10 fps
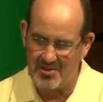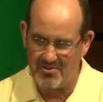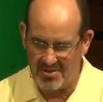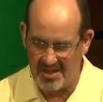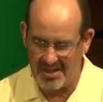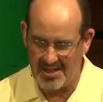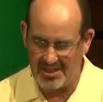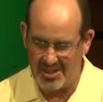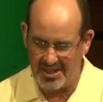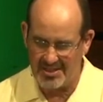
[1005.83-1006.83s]
3 in
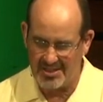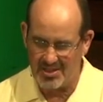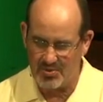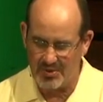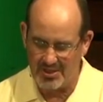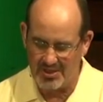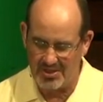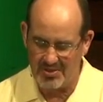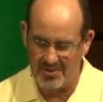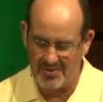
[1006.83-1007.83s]
Genesis
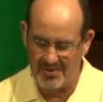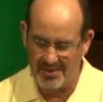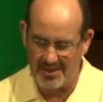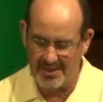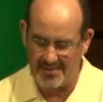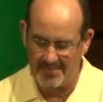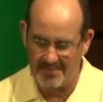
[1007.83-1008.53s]
22 um,